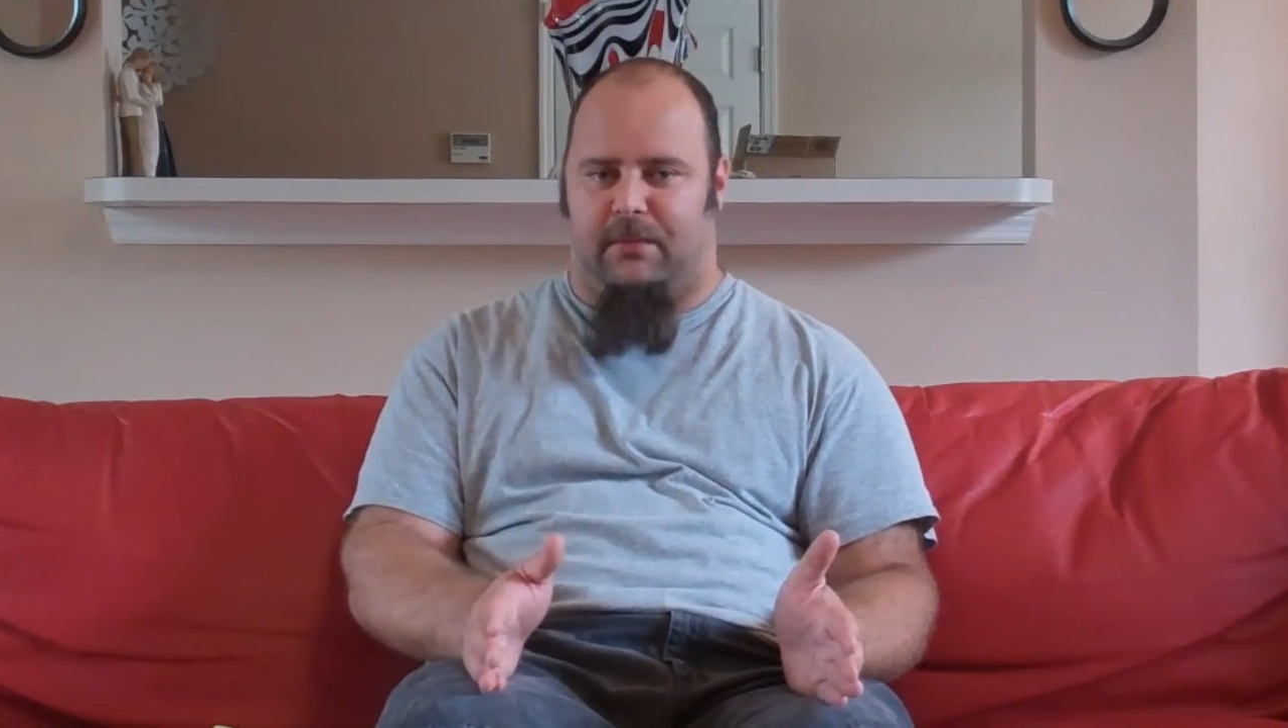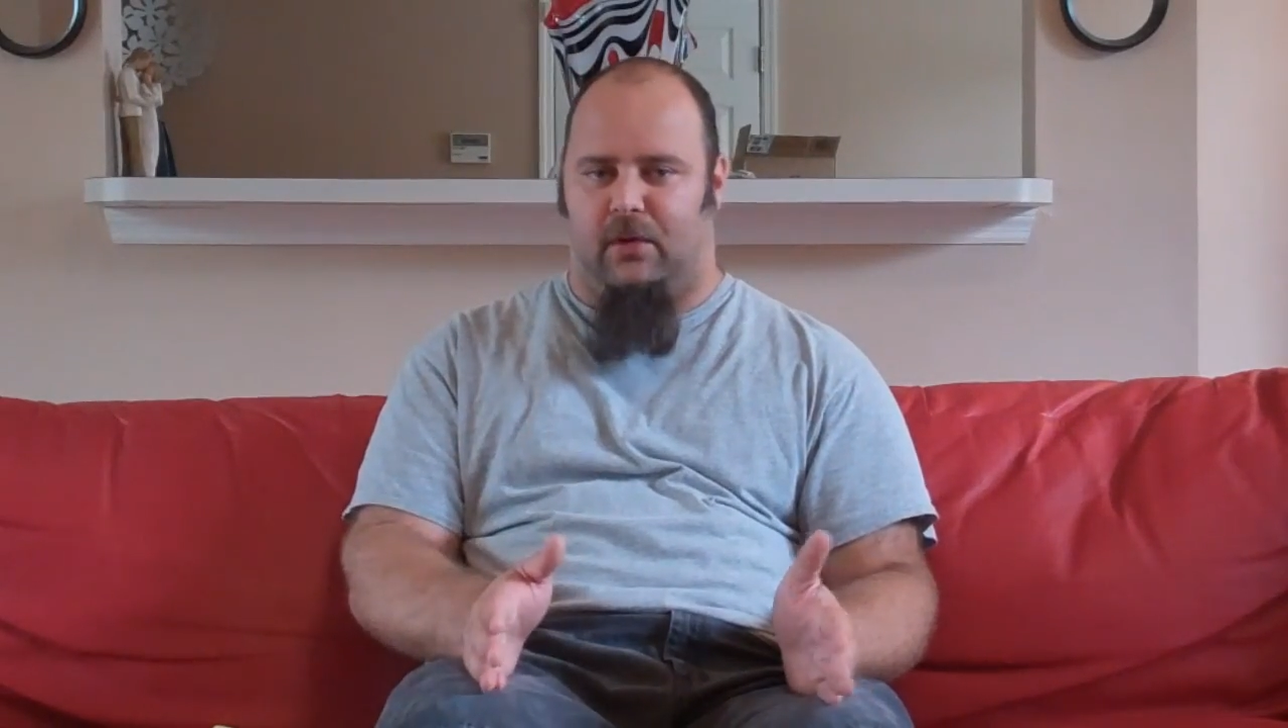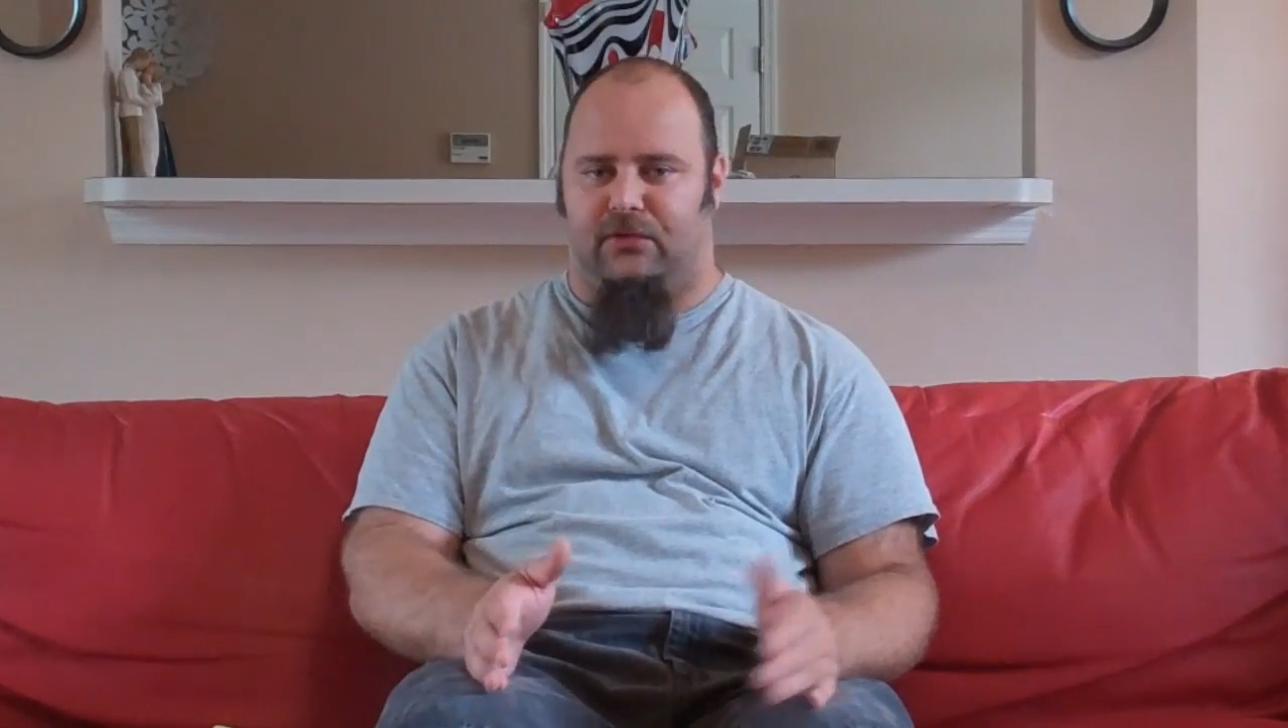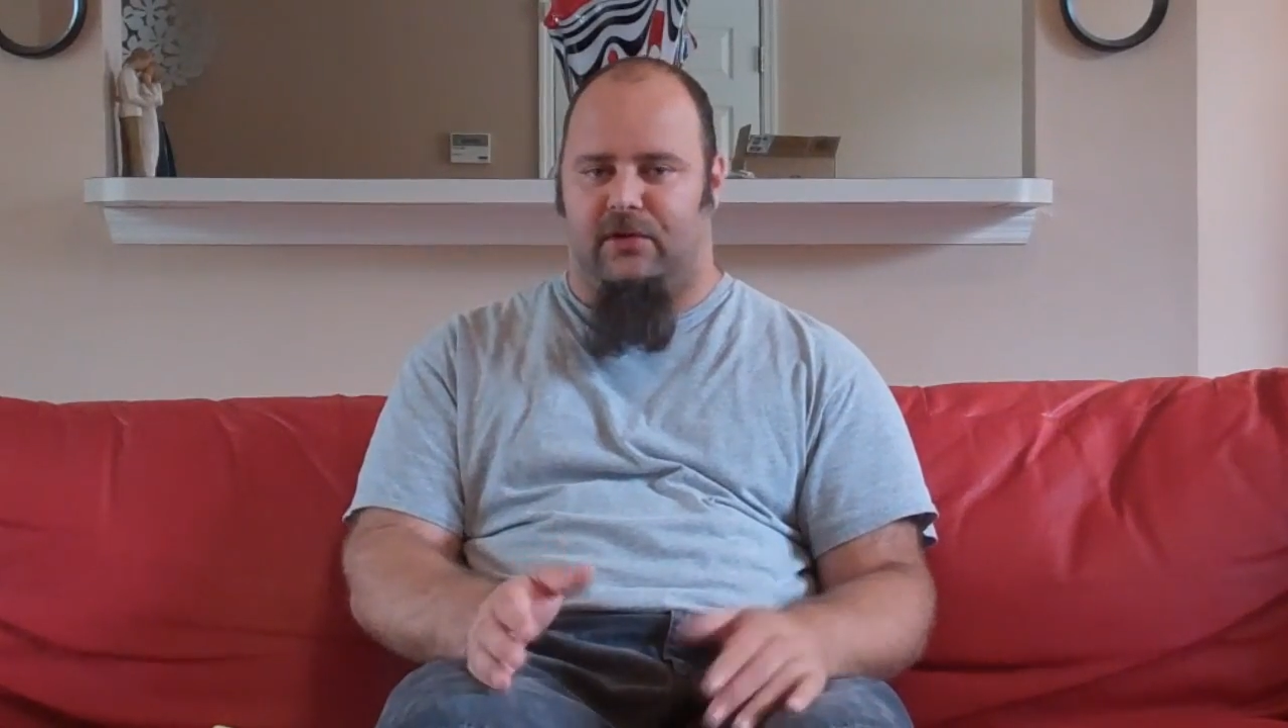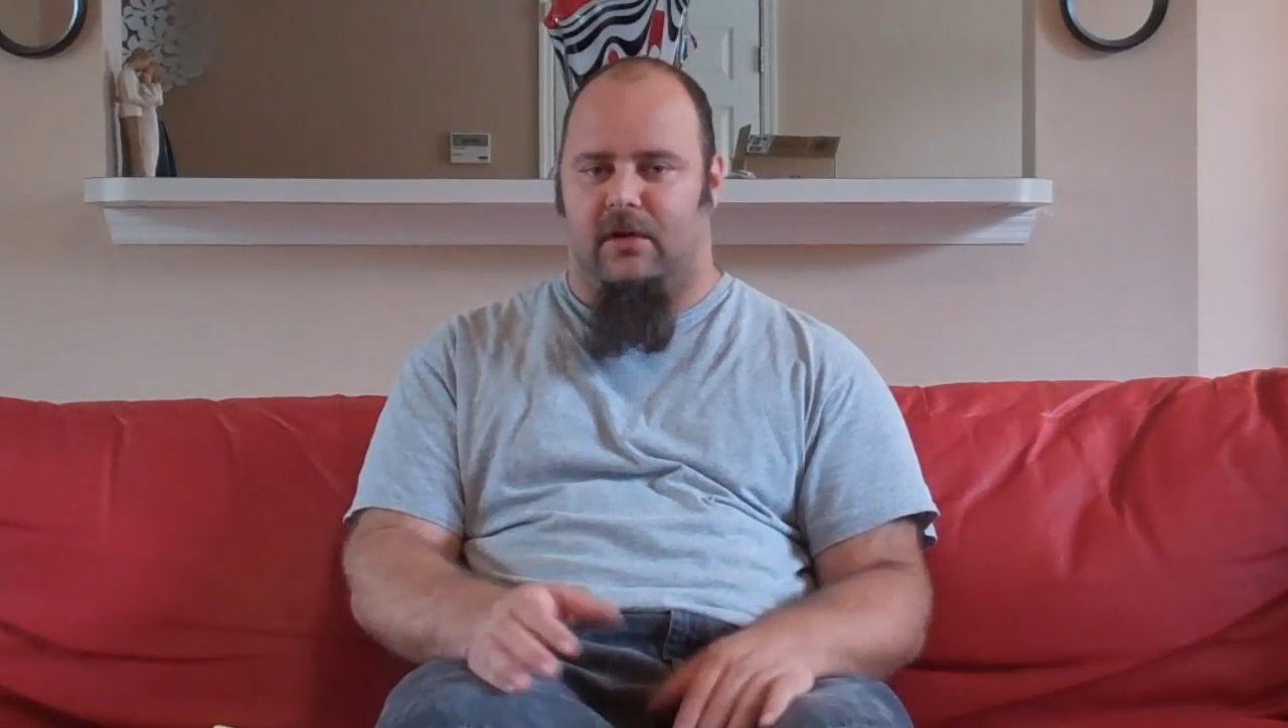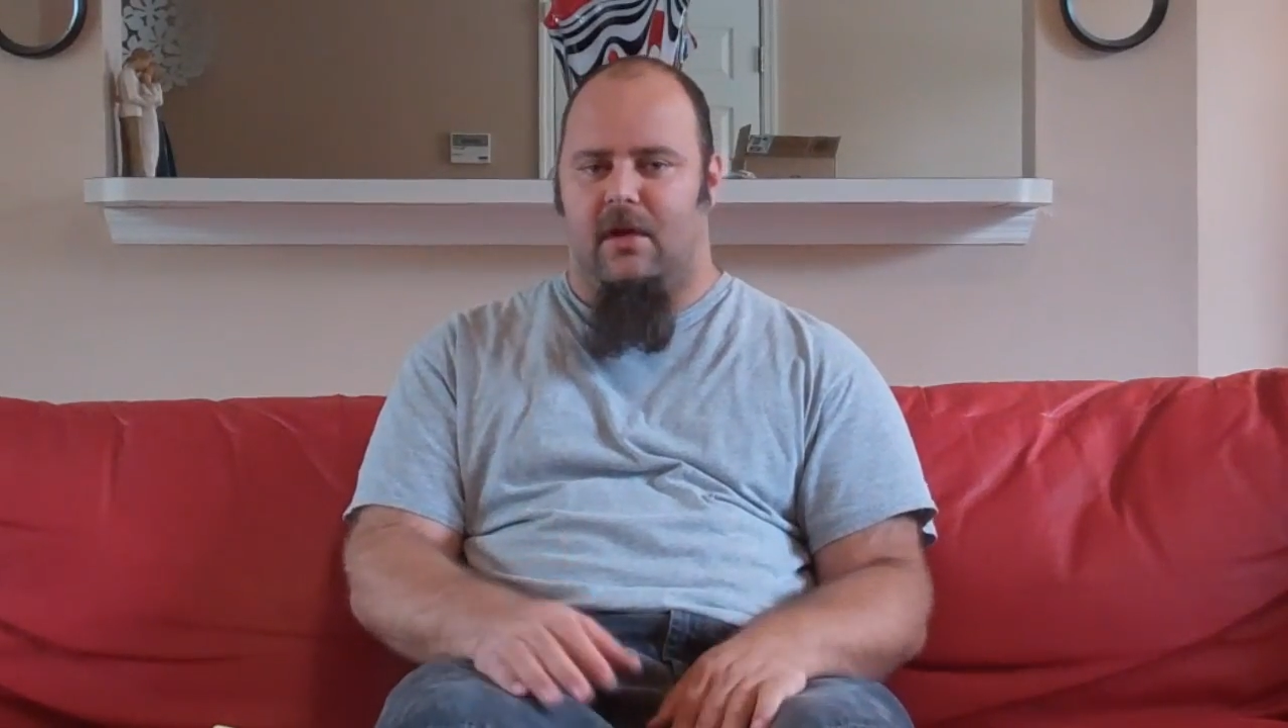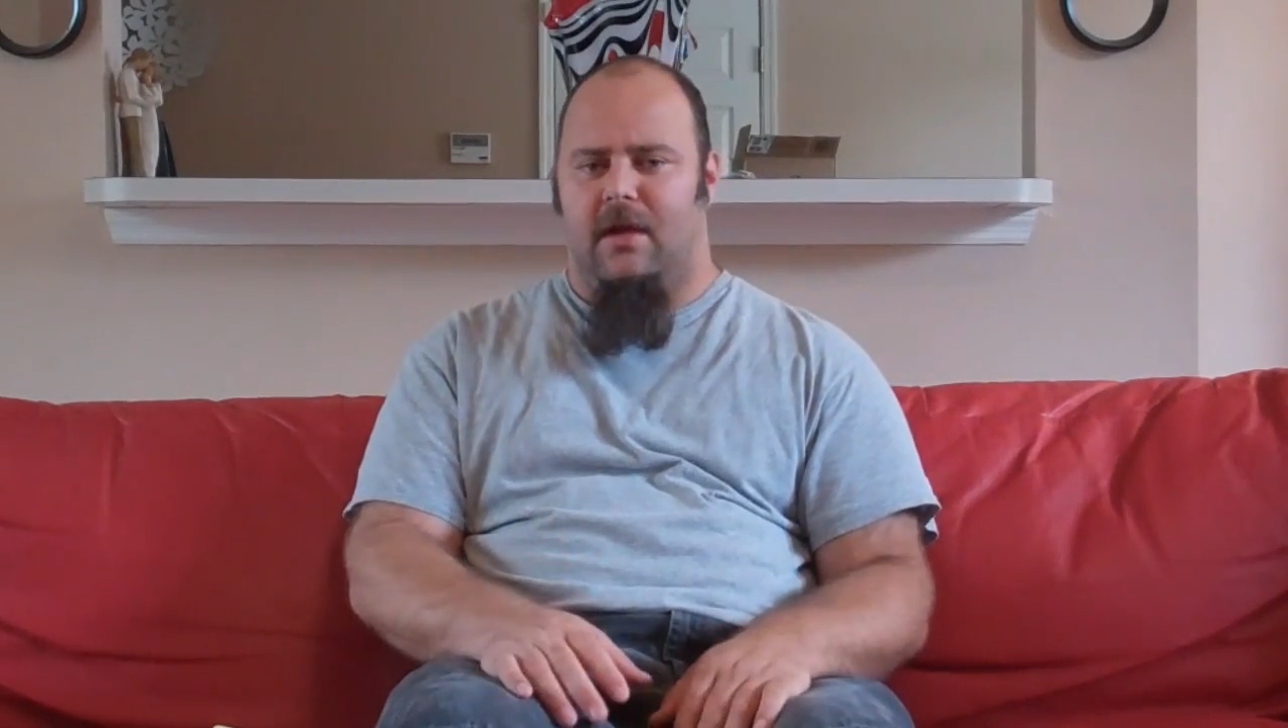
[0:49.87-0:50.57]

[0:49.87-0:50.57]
Pilsner.